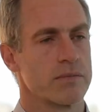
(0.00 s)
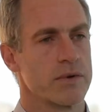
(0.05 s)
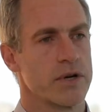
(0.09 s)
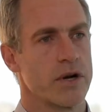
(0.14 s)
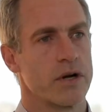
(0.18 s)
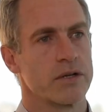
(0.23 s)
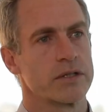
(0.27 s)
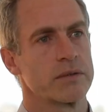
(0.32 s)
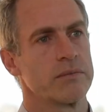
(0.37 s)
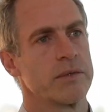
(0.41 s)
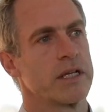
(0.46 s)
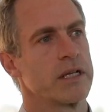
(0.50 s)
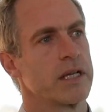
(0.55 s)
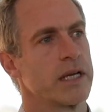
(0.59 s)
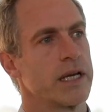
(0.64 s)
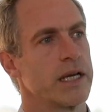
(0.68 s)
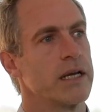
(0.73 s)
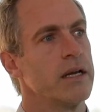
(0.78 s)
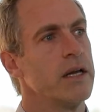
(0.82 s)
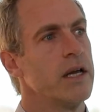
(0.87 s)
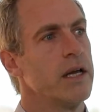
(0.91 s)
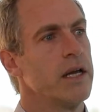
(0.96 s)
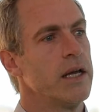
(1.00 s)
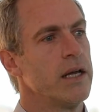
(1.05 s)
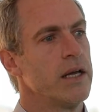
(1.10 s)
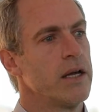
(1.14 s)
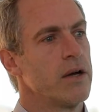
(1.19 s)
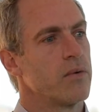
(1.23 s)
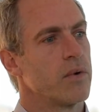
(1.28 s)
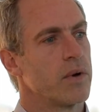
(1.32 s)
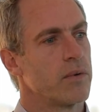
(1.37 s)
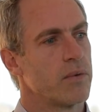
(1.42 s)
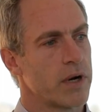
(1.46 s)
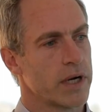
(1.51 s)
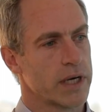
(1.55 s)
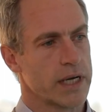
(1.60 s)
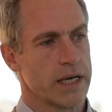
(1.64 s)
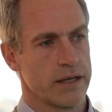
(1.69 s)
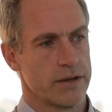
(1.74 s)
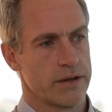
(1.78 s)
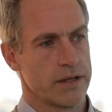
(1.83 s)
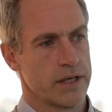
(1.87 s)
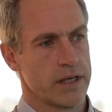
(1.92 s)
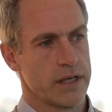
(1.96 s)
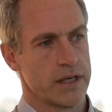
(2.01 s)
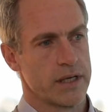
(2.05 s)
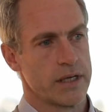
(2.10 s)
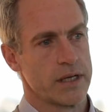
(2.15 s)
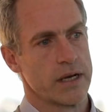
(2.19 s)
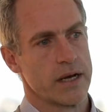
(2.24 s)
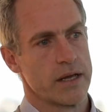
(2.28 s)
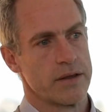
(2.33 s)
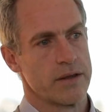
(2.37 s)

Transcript: But ultimately, we want to get the